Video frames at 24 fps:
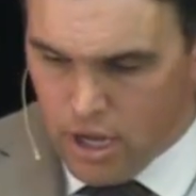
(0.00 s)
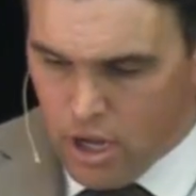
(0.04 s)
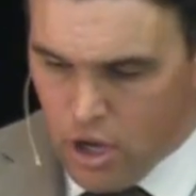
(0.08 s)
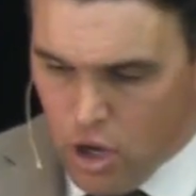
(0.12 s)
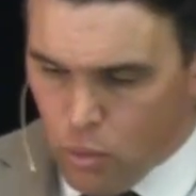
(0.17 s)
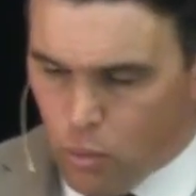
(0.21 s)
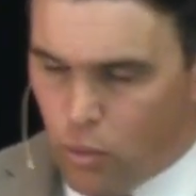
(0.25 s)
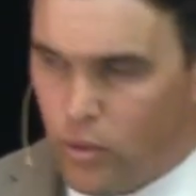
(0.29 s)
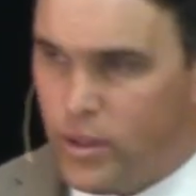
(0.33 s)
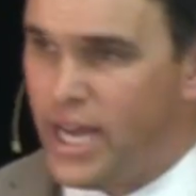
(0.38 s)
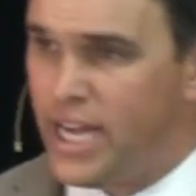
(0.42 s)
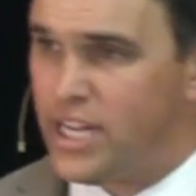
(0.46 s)

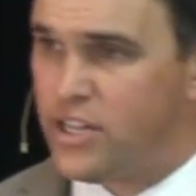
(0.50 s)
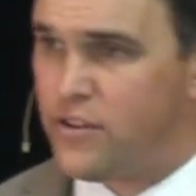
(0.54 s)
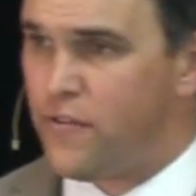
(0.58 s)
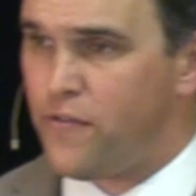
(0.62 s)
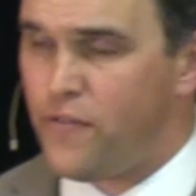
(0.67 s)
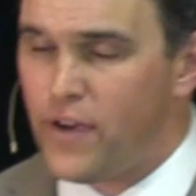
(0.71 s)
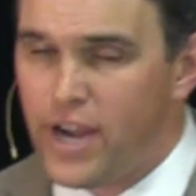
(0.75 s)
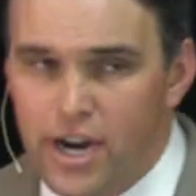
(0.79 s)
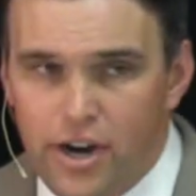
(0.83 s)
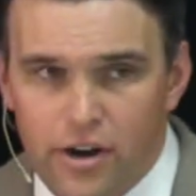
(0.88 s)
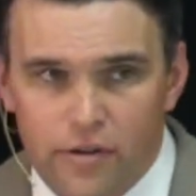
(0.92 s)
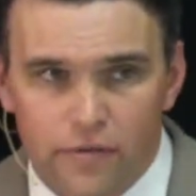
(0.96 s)
Well, that's
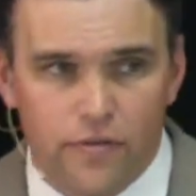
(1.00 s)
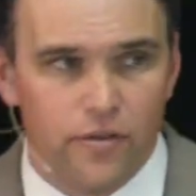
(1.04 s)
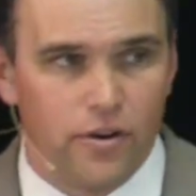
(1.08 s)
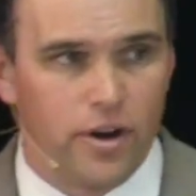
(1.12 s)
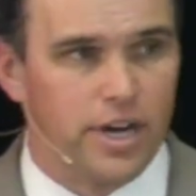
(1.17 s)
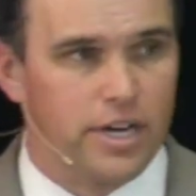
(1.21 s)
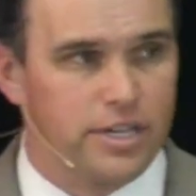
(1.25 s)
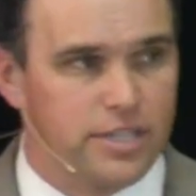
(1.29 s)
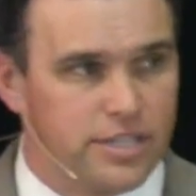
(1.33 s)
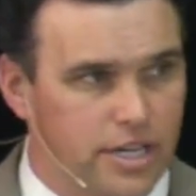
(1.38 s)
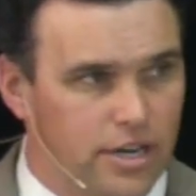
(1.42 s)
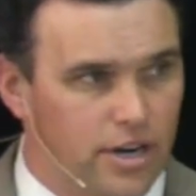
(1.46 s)
fair for
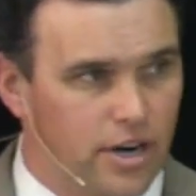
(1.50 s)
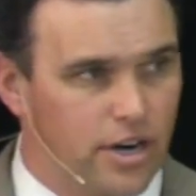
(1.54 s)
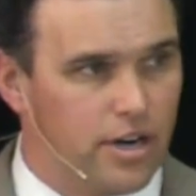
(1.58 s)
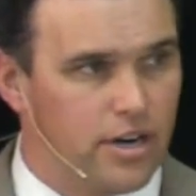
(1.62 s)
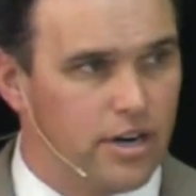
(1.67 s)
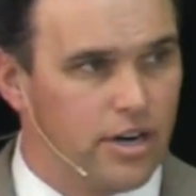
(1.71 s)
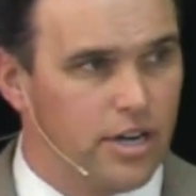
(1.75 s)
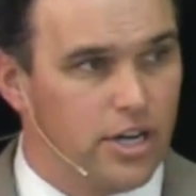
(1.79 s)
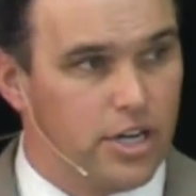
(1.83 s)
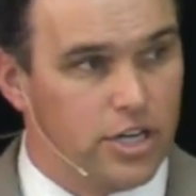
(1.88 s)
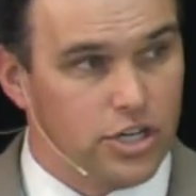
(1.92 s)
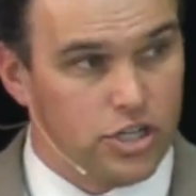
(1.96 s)
us in our
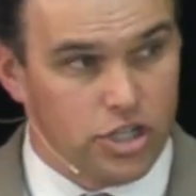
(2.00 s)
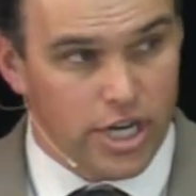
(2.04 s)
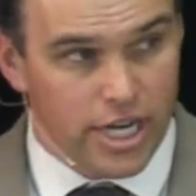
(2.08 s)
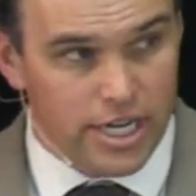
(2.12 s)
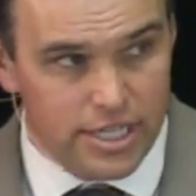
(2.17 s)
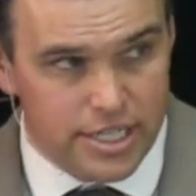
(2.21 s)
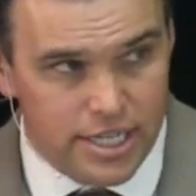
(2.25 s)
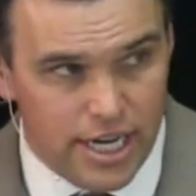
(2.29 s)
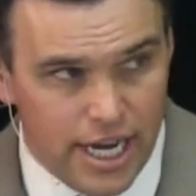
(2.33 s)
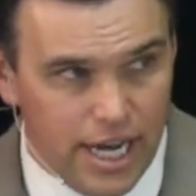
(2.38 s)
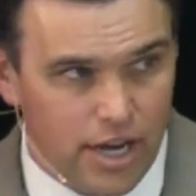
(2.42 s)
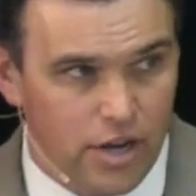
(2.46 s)

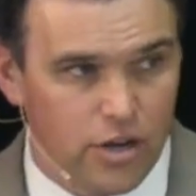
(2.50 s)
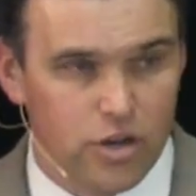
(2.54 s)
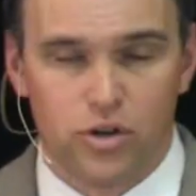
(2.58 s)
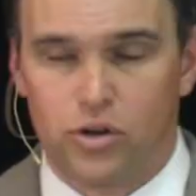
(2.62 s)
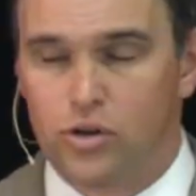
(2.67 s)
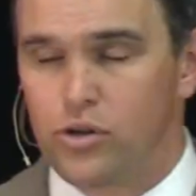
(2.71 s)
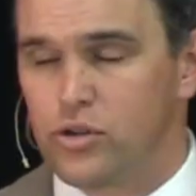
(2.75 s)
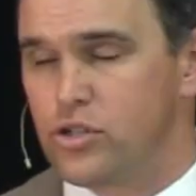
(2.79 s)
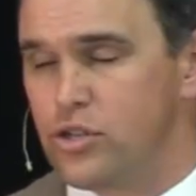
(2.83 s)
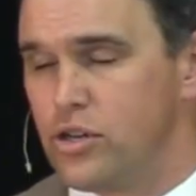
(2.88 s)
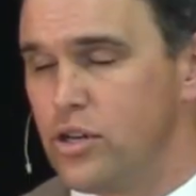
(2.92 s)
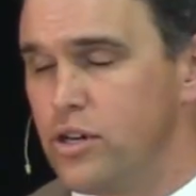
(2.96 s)
Gentile
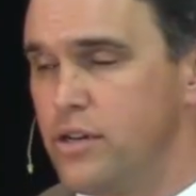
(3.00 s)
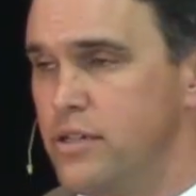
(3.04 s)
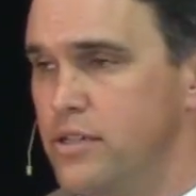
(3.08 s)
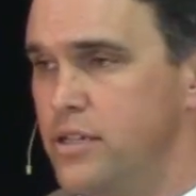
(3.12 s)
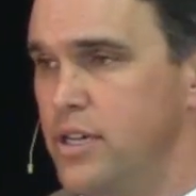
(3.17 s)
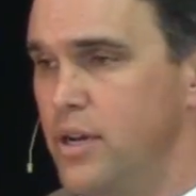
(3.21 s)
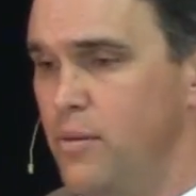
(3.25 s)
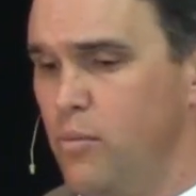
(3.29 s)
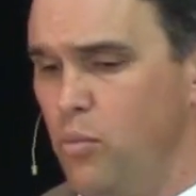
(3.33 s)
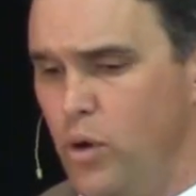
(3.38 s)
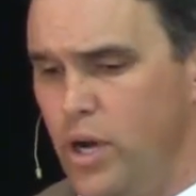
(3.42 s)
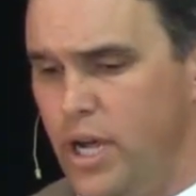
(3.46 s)
culture in
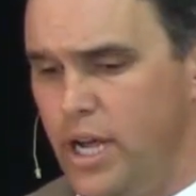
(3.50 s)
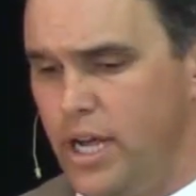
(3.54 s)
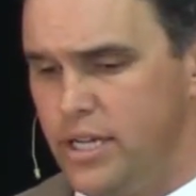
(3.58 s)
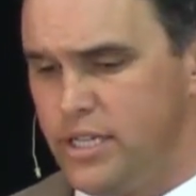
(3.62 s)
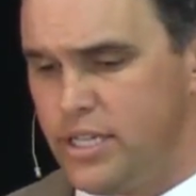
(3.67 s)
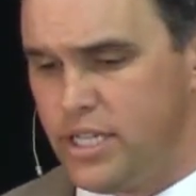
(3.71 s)
some ways.